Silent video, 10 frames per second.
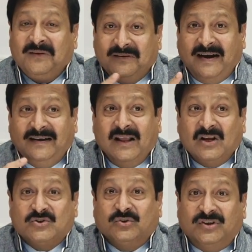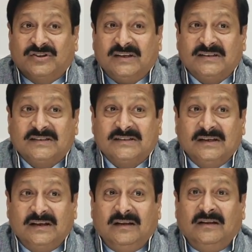Right? So this is
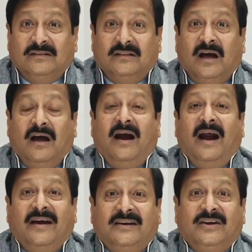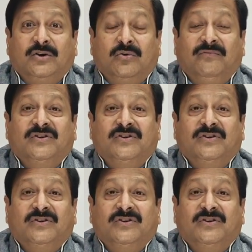the attitude